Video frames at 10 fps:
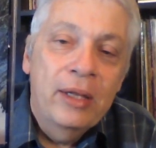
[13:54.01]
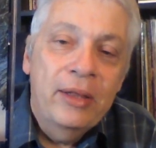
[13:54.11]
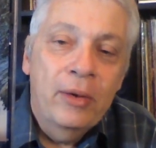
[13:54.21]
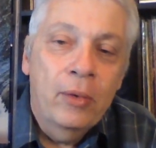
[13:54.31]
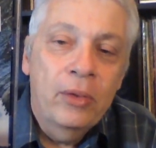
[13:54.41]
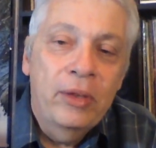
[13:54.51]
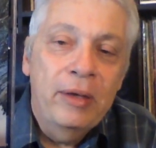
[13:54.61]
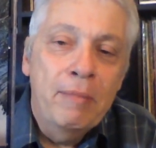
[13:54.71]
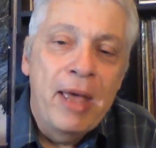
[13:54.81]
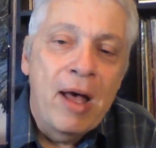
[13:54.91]

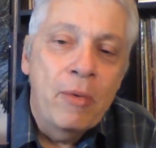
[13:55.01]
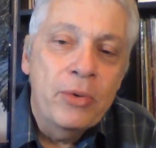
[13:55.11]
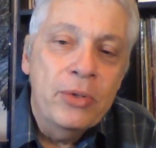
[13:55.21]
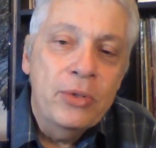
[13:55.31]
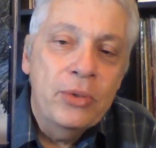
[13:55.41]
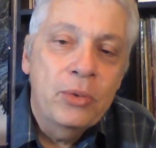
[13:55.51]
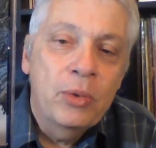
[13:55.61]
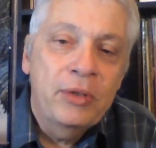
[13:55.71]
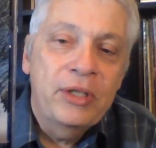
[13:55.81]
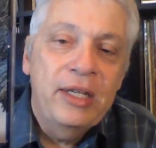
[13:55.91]
the mountains
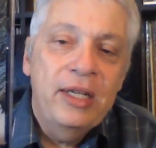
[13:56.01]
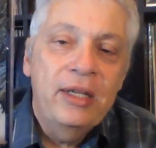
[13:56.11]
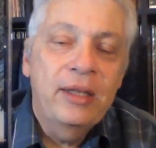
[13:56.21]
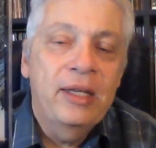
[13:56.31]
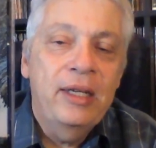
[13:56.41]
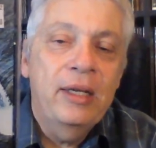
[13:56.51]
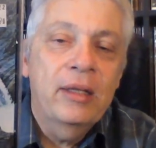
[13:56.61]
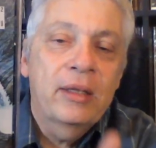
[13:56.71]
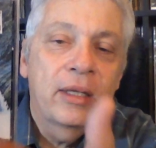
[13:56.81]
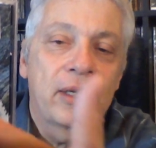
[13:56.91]
with the
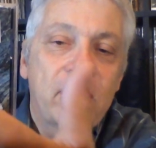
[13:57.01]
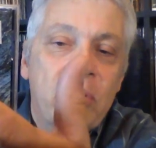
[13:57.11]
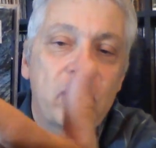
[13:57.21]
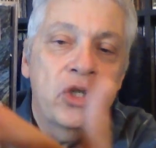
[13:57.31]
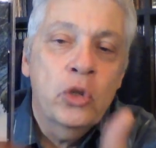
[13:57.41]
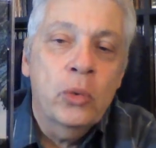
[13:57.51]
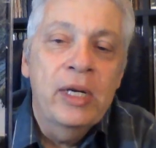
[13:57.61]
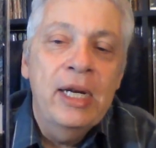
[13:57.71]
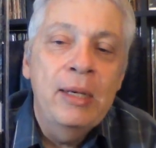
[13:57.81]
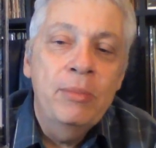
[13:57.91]

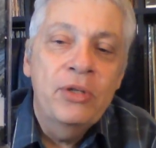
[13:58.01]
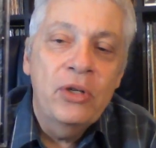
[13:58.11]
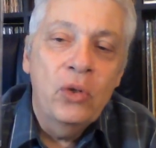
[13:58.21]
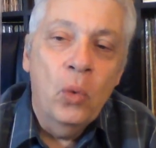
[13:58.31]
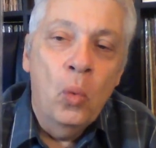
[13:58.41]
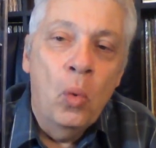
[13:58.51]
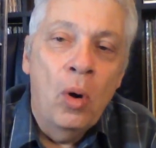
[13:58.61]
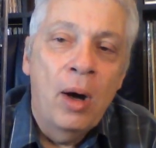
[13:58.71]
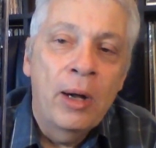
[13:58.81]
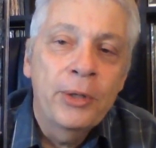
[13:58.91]
streams and the
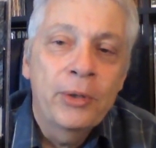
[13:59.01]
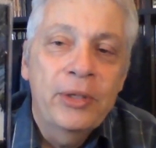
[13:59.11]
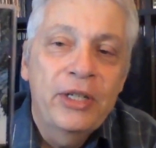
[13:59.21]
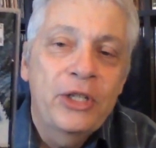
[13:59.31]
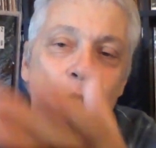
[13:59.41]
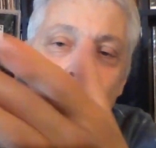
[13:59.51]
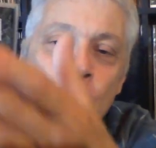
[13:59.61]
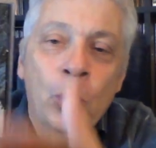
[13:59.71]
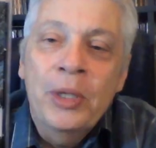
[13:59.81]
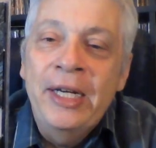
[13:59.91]
water and the
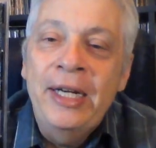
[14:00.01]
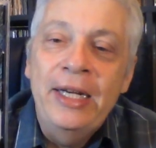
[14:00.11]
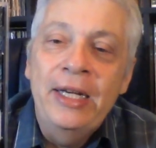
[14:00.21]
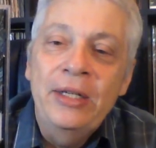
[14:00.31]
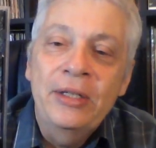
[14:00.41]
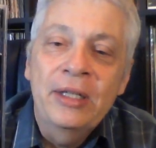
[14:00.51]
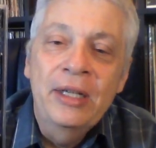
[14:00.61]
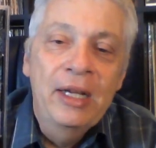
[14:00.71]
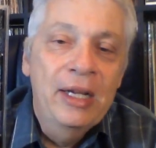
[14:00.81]
trees.